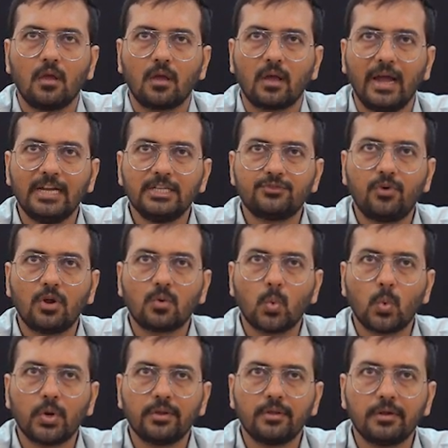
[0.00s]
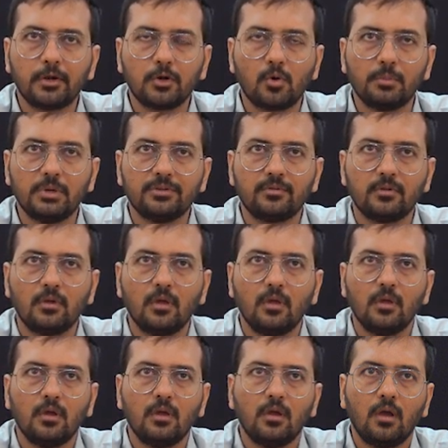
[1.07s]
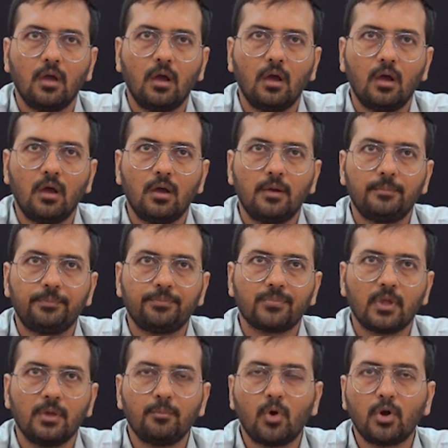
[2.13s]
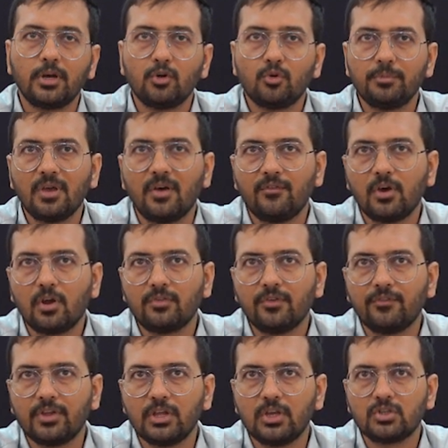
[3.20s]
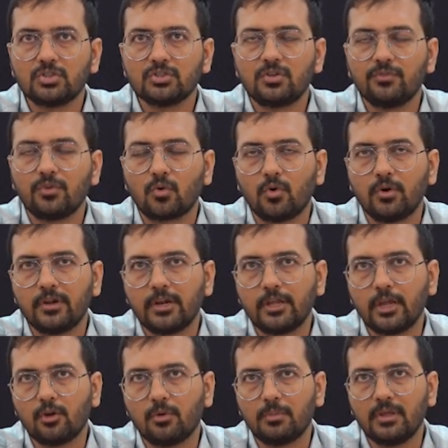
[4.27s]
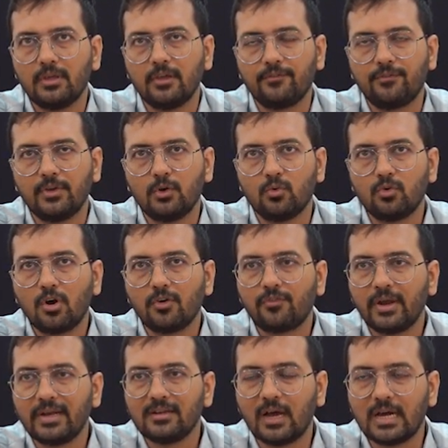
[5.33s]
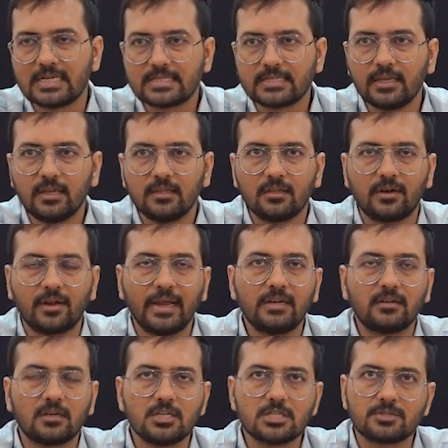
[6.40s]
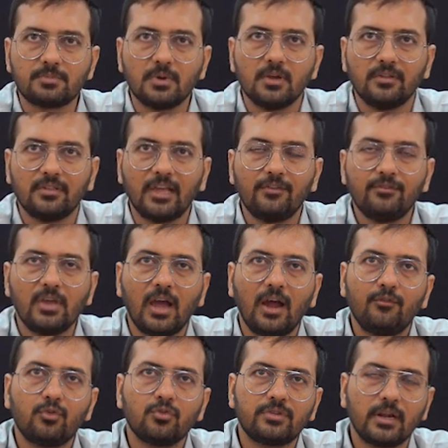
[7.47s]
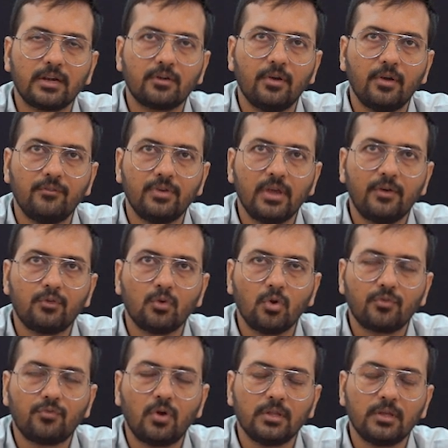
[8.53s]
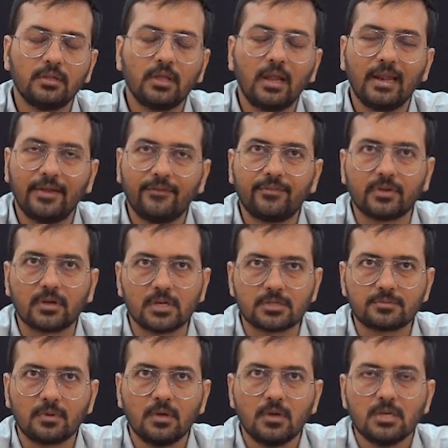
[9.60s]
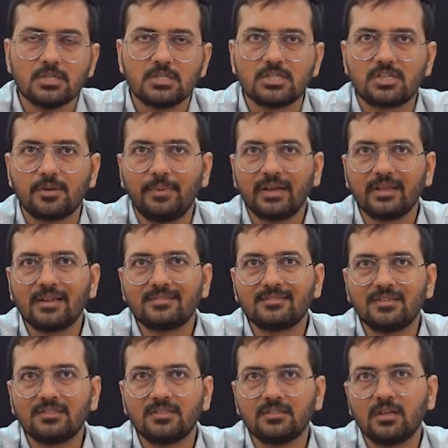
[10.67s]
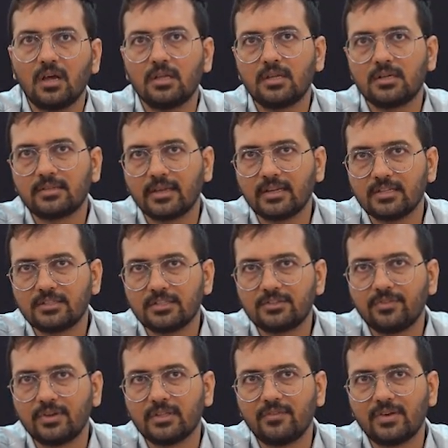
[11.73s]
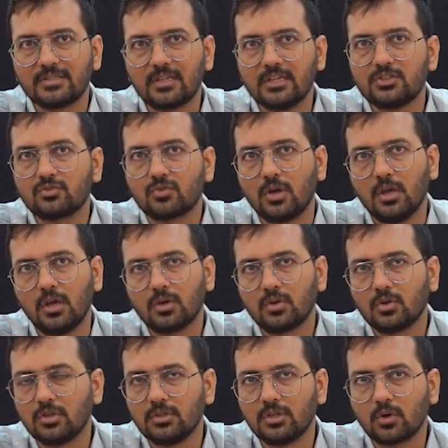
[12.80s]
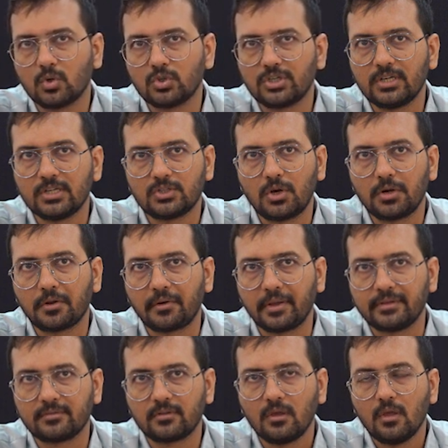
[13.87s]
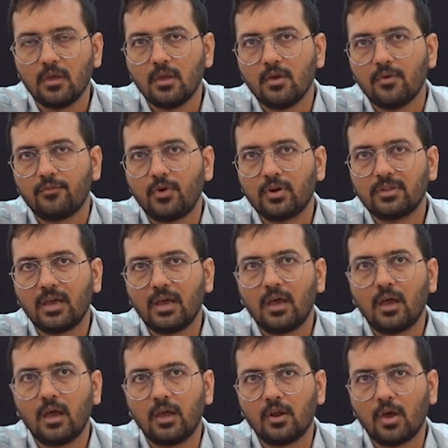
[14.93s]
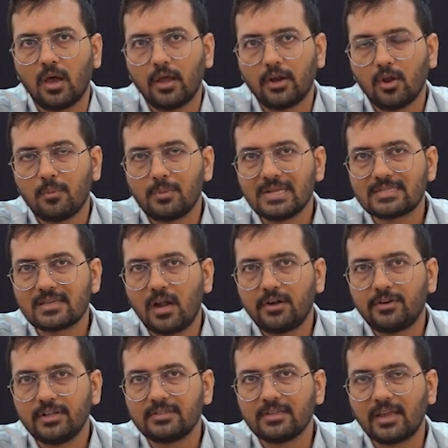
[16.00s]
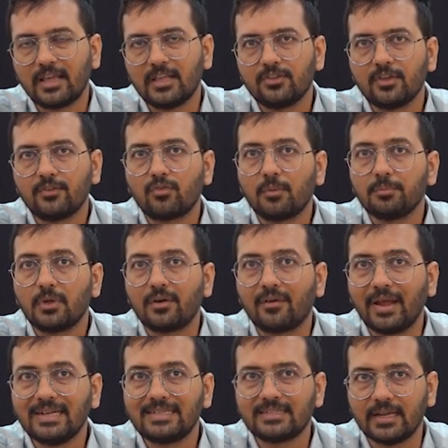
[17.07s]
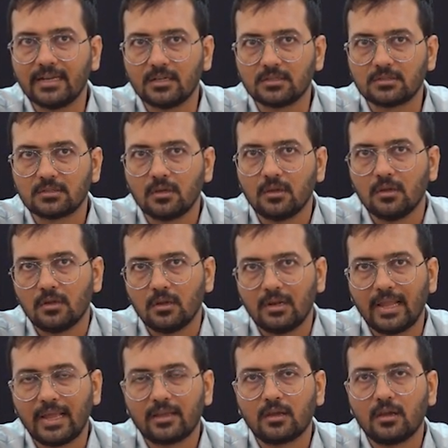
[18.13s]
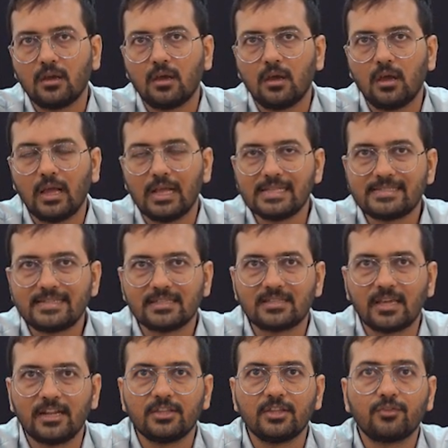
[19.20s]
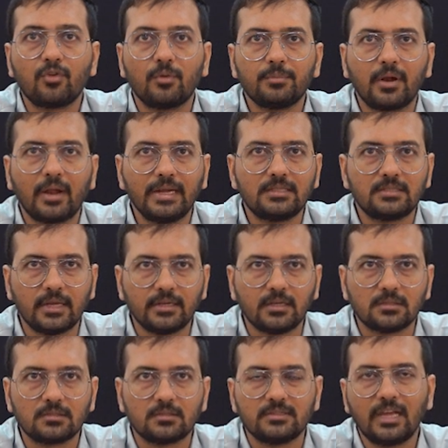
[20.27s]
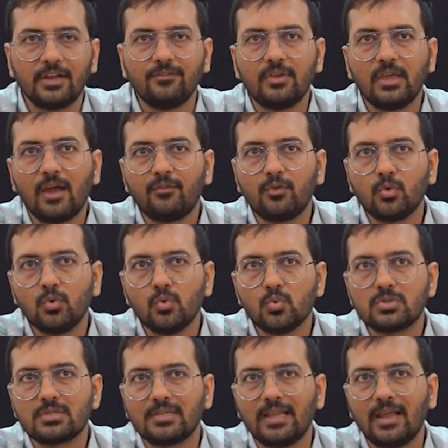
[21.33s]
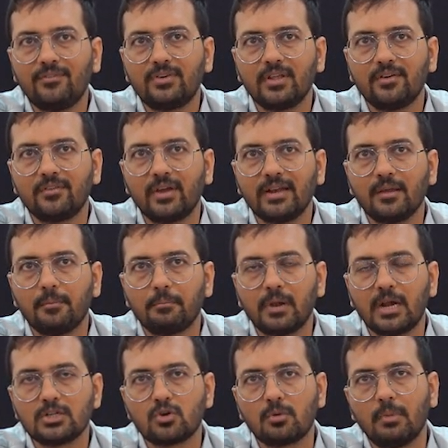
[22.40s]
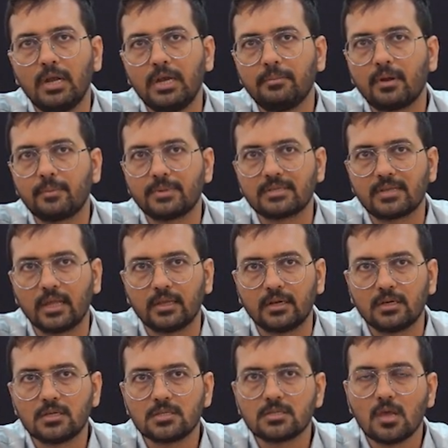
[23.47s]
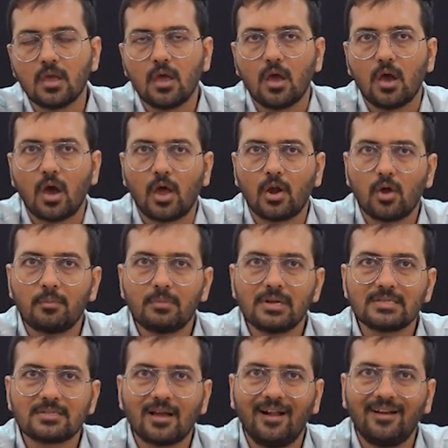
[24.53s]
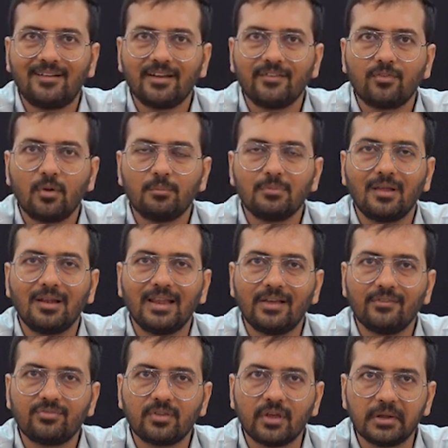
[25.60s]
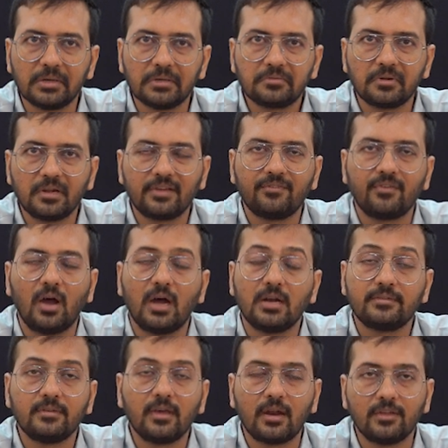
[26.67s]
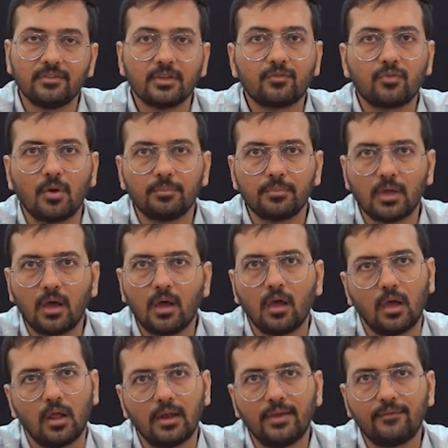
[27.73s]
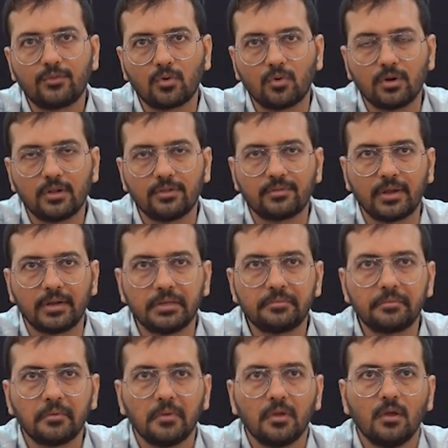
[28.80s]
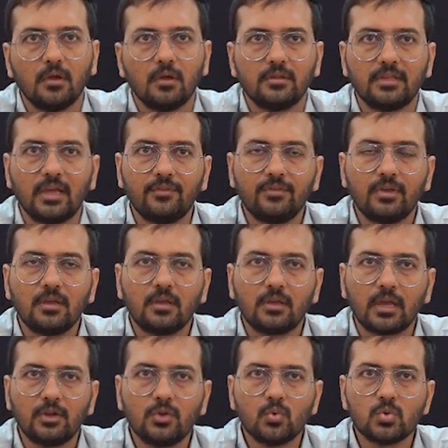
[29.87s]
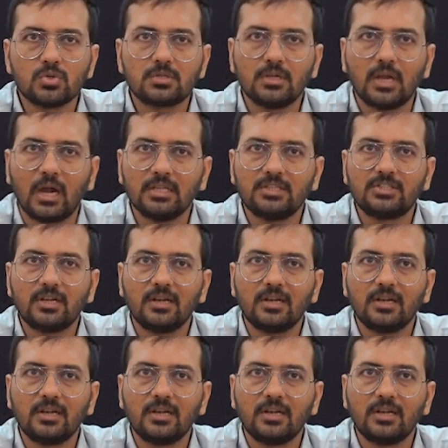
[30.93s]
Guides for coronary anomalies. Important to be aware of the variations of the coronary anomaly. If we do not find RCA in the right cusp, then we have to look further in the left cusp. Systematically search in the other sinuses when the vessel is in the question does not arise. For the anomalous arteries arising from the right sinus, like LCX arising from the right sinus, then we have to use left and right Amplatz or multi-purpose catheters. Anomalous artery from the left sinus, like RC arising from the left coronary sinus, then we can use larger